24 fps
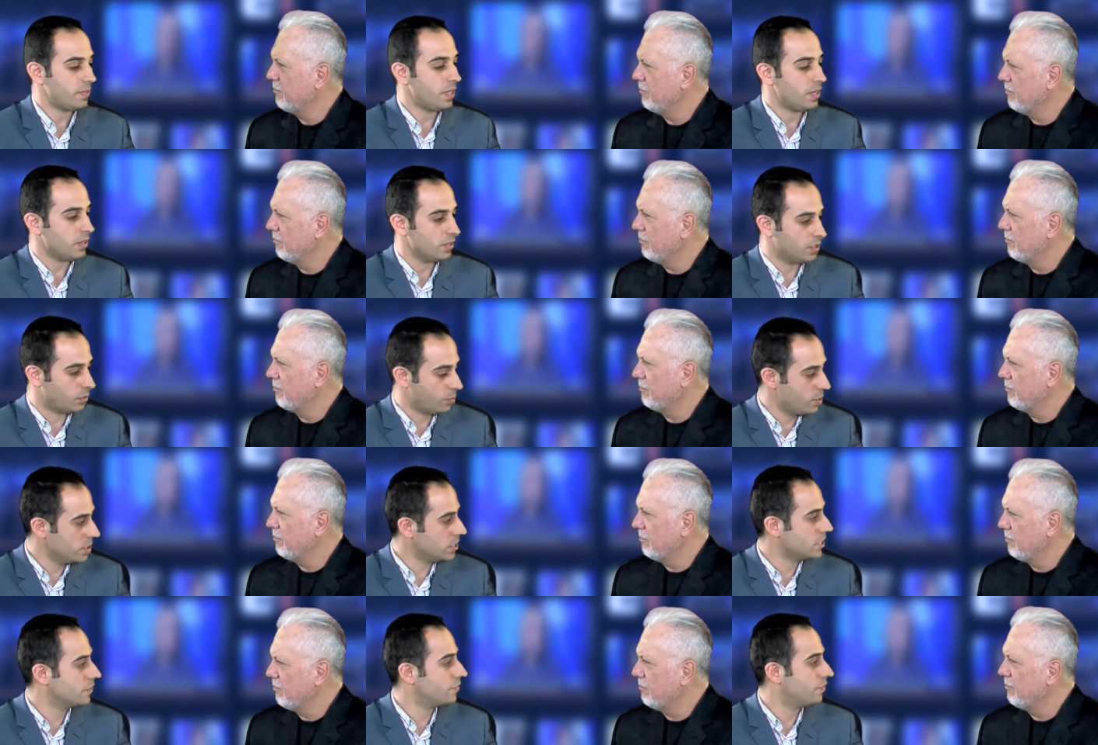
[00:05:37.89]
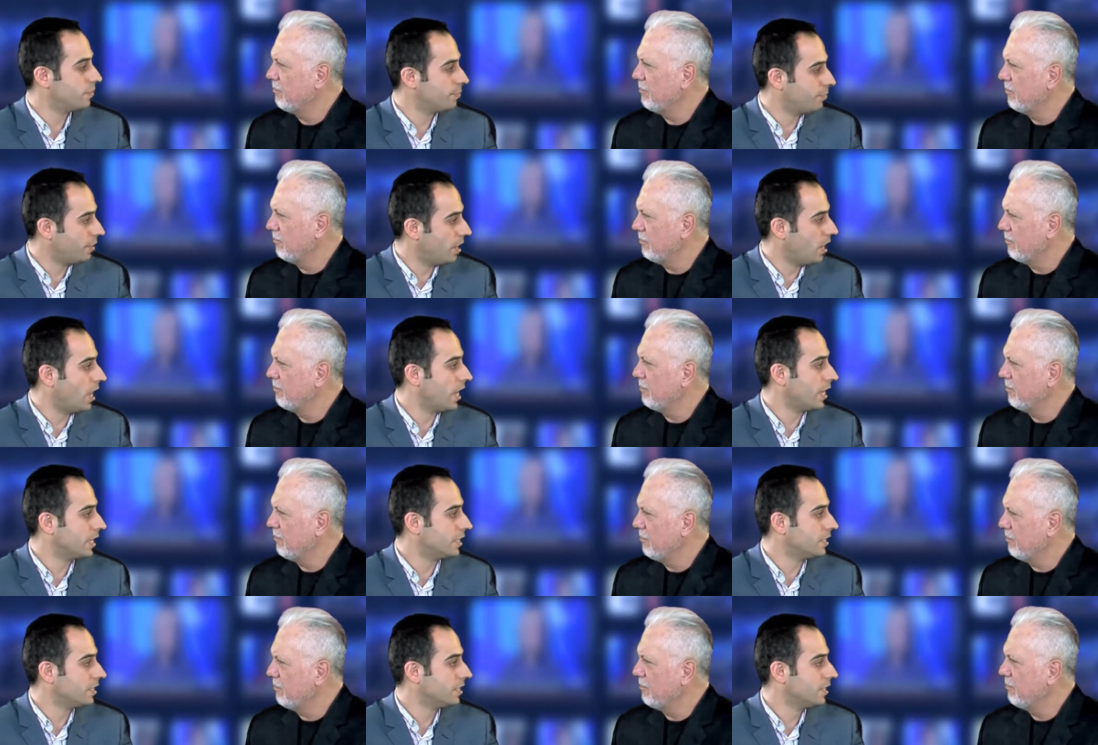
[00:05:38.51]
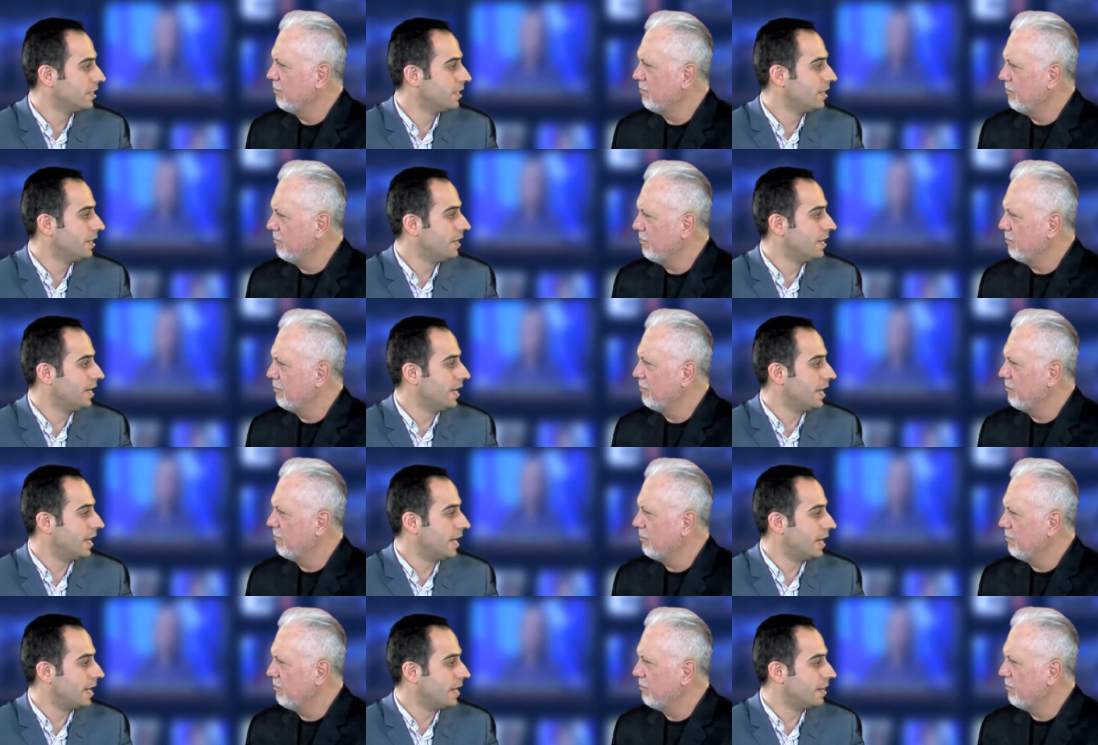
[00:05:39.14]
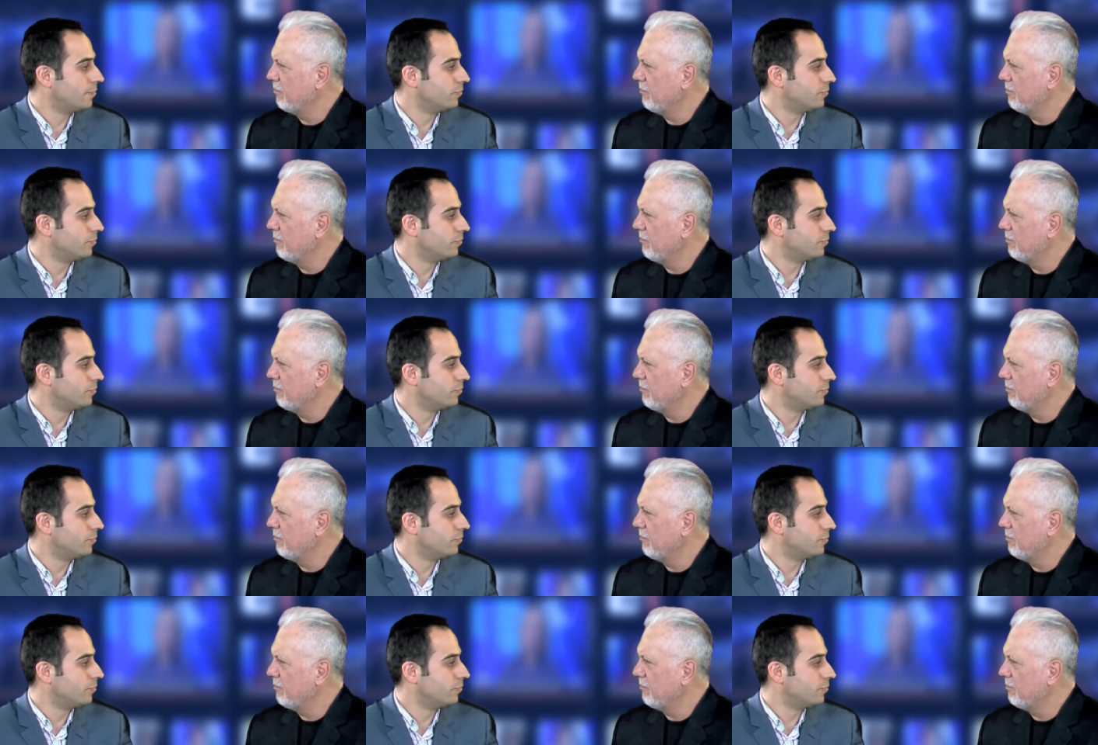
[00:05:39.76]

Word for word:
Speaker 1: Christopher Pyne um,